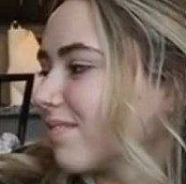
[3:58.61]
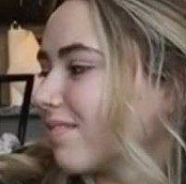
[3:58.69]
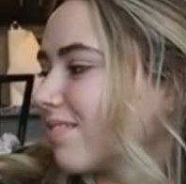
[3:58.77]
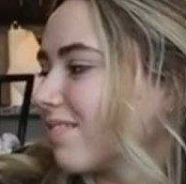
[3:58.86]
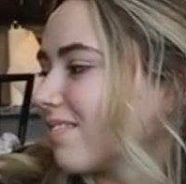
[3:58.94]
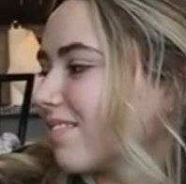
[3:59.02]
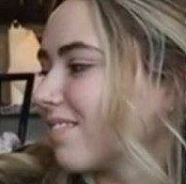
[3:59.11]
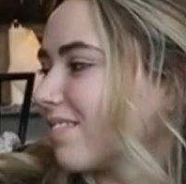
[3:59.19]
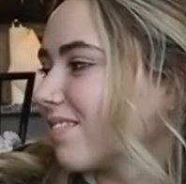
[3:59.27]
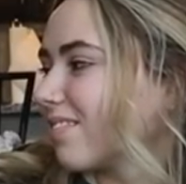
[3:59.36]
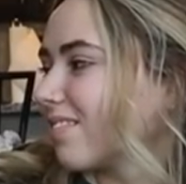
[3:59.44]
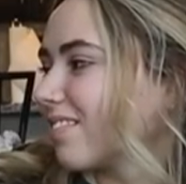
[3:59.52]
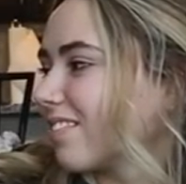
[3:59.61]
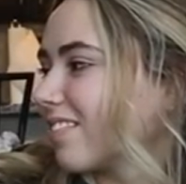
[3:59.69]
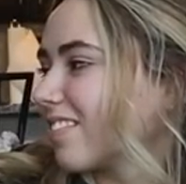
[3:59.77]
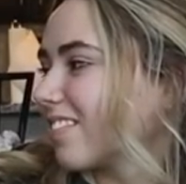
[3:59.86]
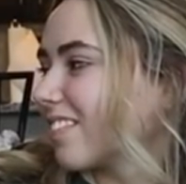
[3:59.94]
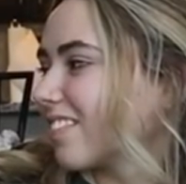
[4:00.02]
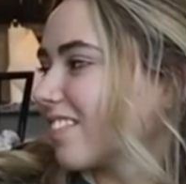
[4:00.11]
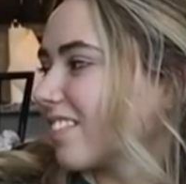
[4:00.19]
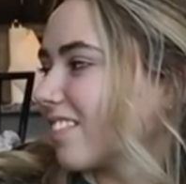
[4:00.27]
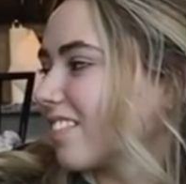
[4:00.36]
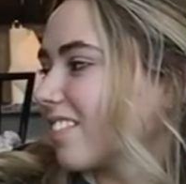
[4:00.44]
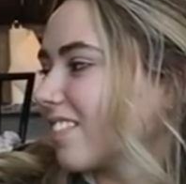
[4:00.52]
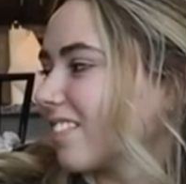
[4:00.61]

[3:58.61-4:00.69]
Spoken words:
The person shown says nothing.